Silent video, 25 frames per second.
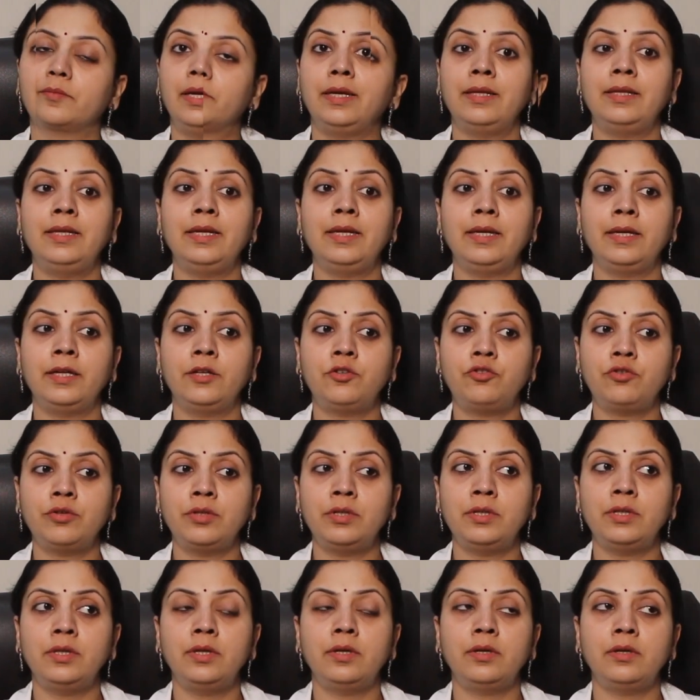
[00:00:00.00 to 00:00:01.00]
The
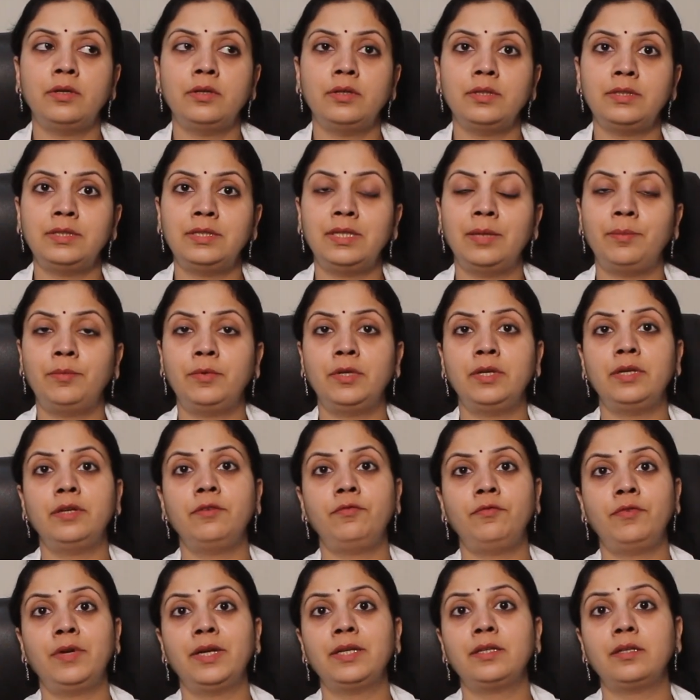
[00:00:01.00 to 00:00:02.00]
atrial septal
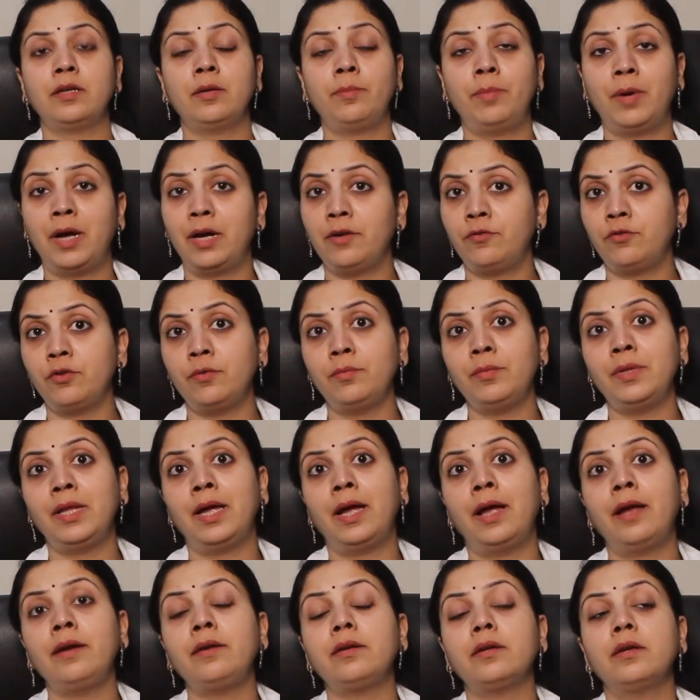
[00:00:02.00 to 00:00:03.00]
defect, apart from
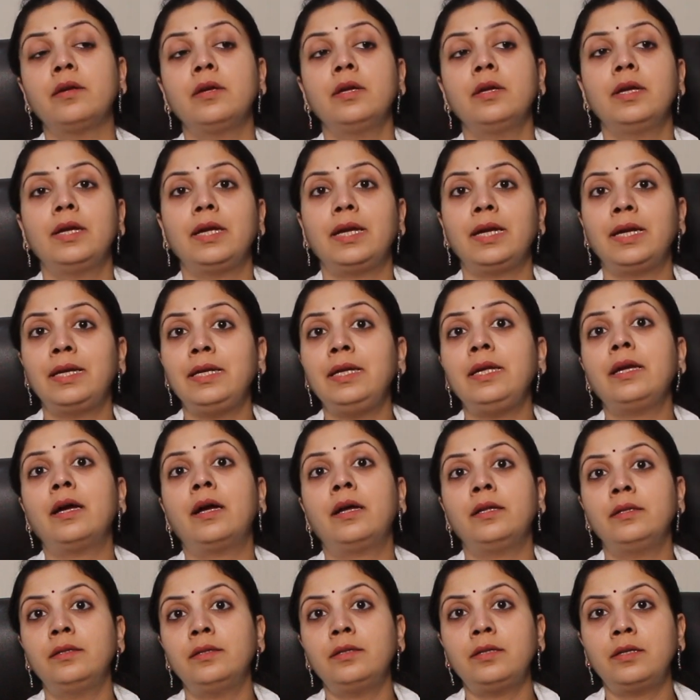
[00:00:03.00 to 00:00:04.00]
that, any
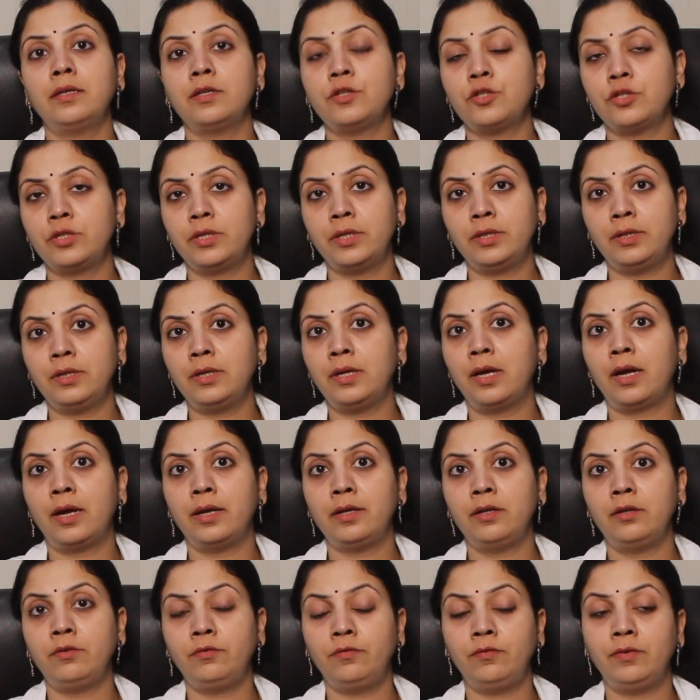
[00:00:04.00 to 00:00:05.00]
other congenital
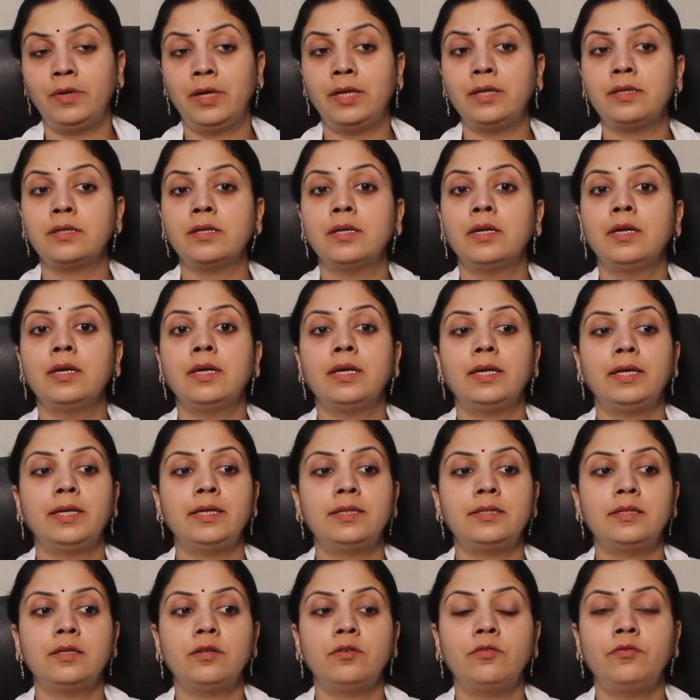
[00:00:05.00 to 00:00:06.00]
heart defect
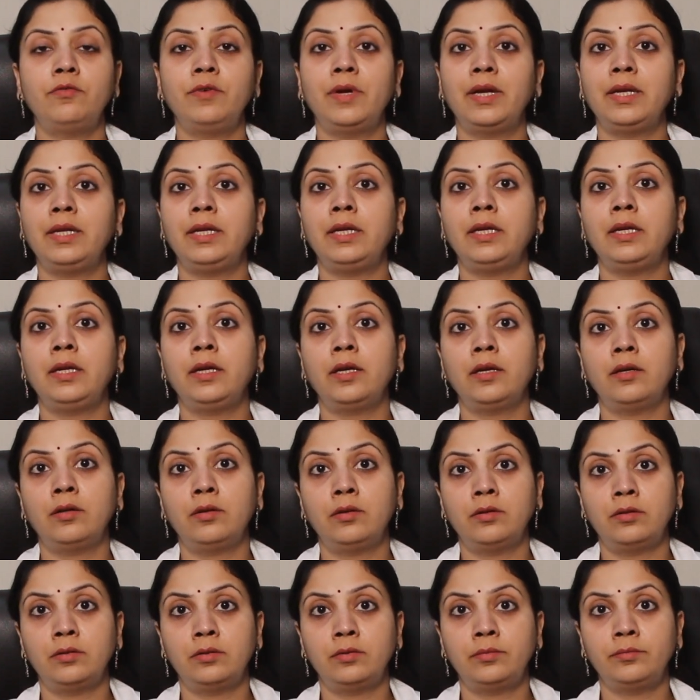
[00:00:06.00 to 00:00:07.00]
is a very
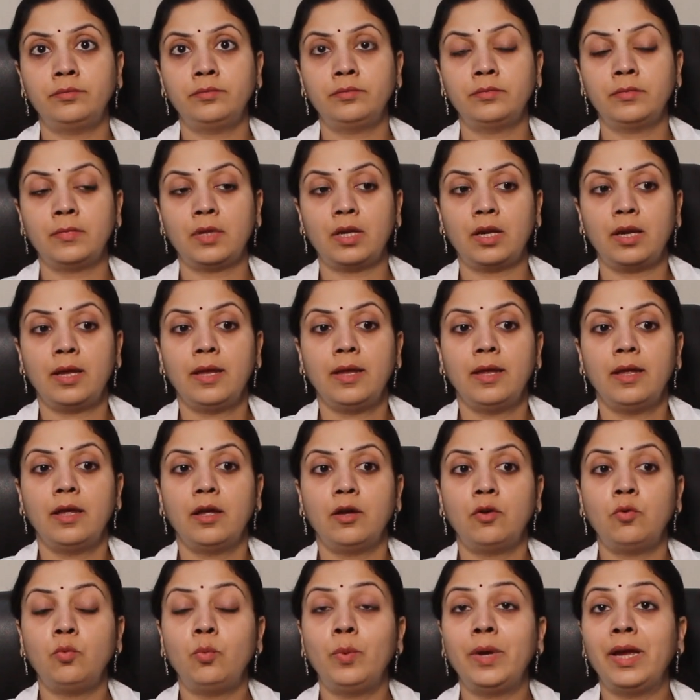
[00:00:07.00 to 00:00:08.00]

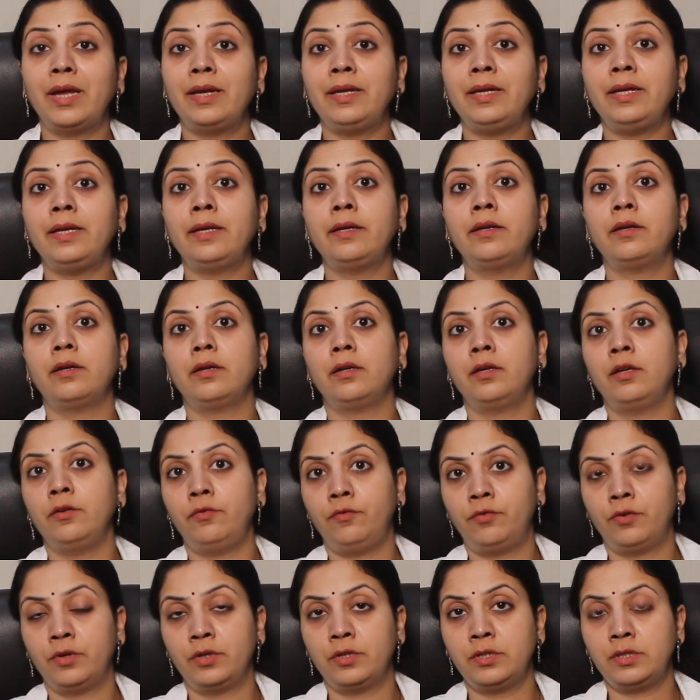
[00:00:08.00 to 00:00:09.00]
varied
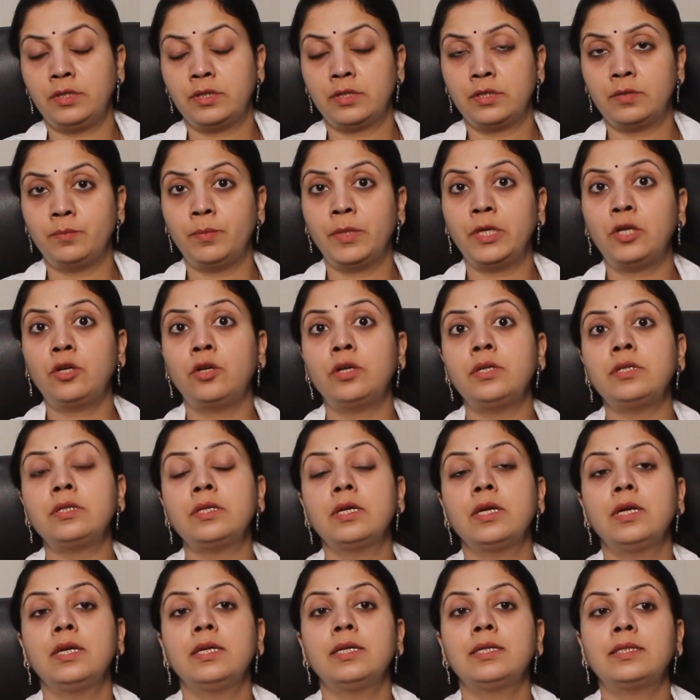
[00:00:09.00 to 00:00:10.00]
differences,
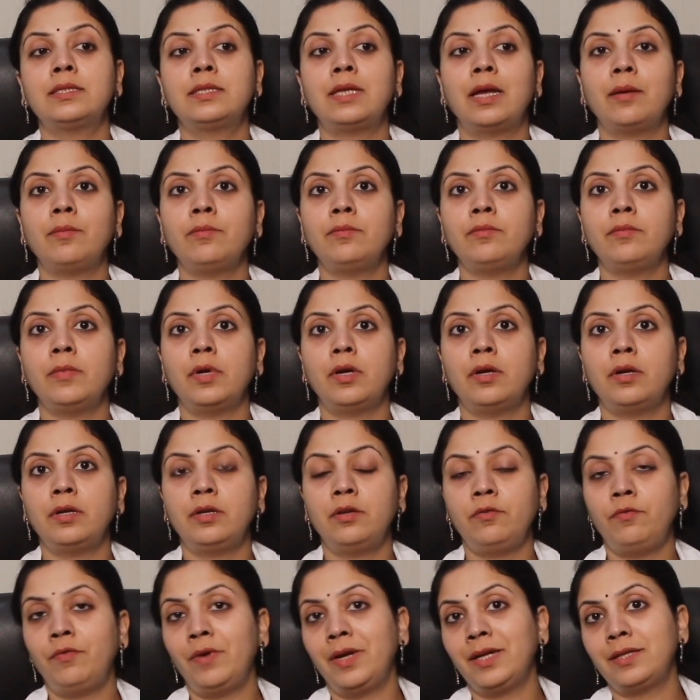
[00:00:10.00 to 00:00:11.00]
because some
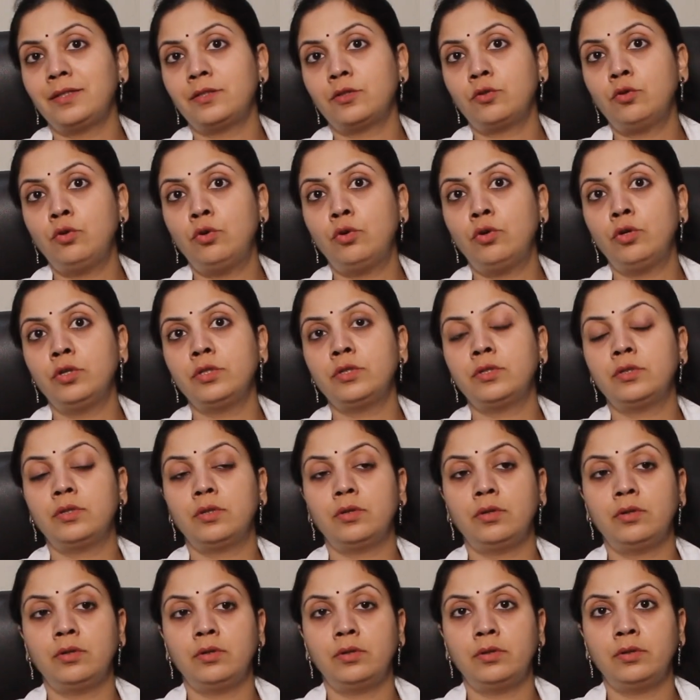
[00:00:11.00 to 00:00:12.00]
defects cause
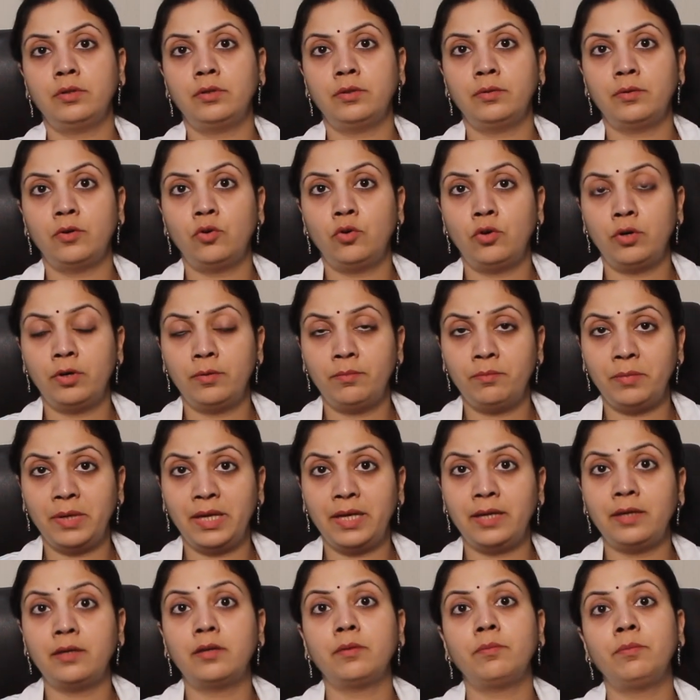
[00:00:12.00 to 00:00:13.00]
or
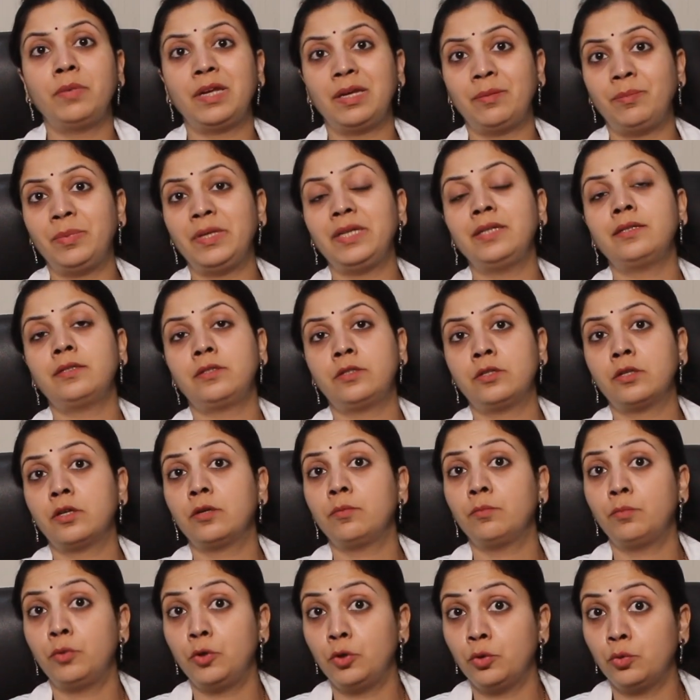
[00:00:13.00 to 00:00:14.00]
make babies
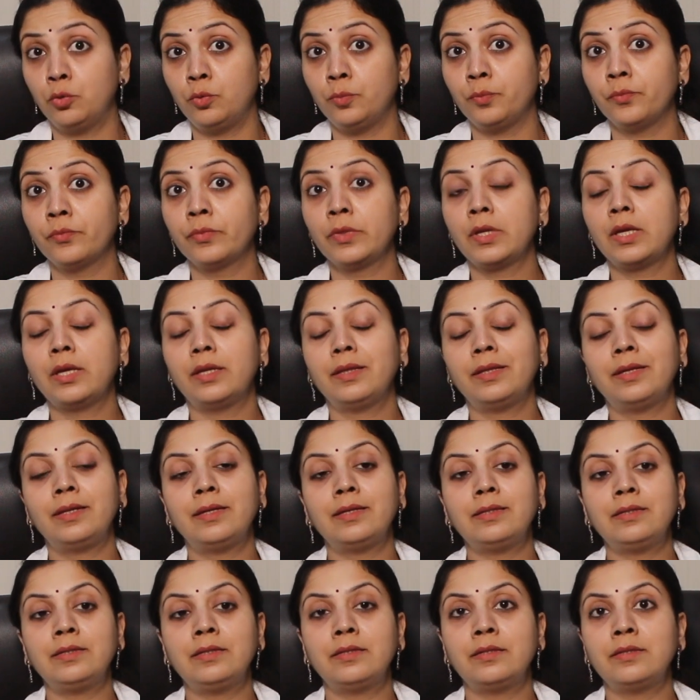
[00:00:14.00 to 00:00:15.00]
turn blue. There
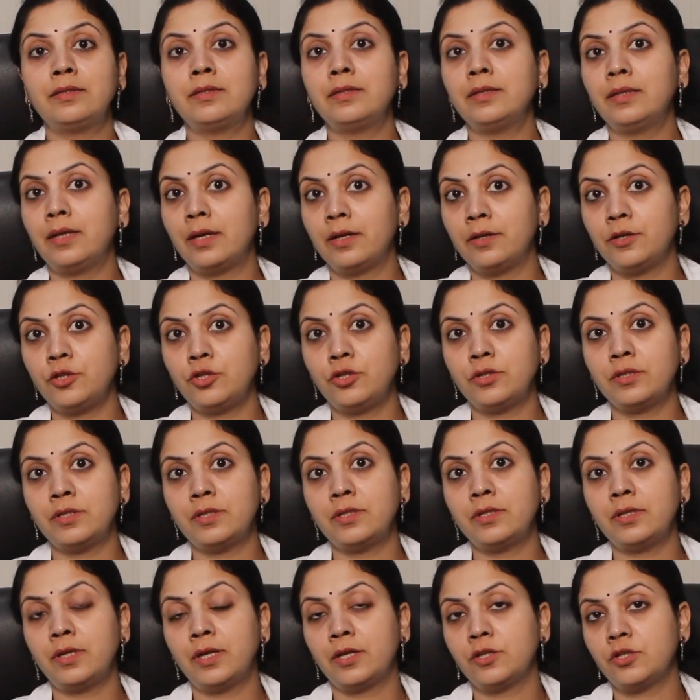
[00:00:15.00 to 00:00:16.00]
are certain conditions
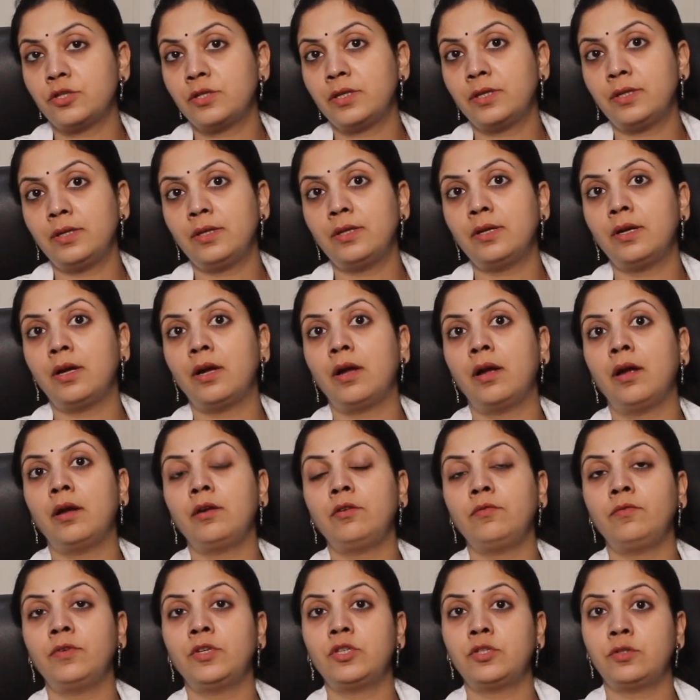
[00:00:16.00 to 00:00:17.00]
in congenital
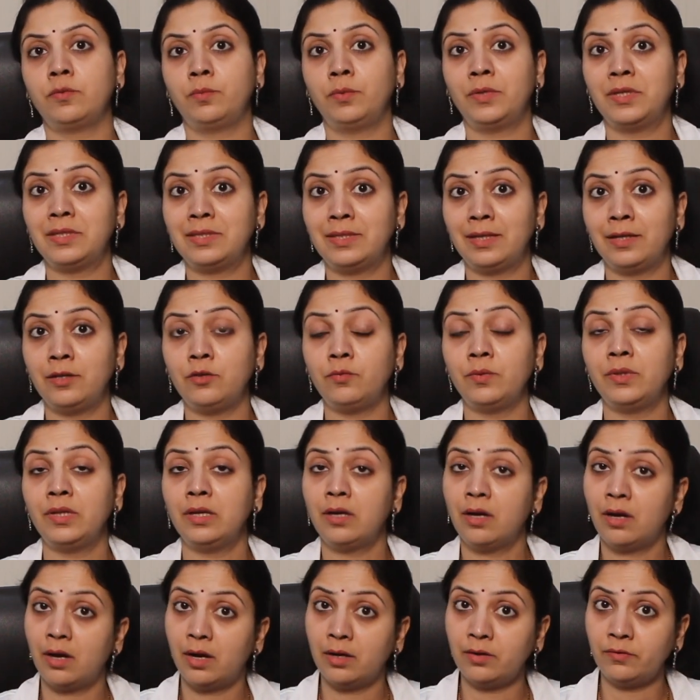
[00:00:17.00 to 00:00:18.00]
heart which present with
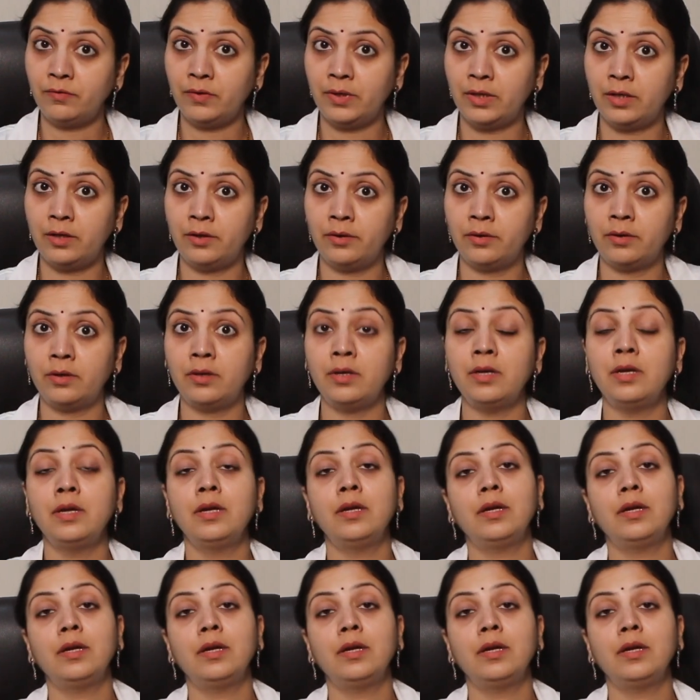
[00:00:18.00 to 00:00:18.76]
a heart failure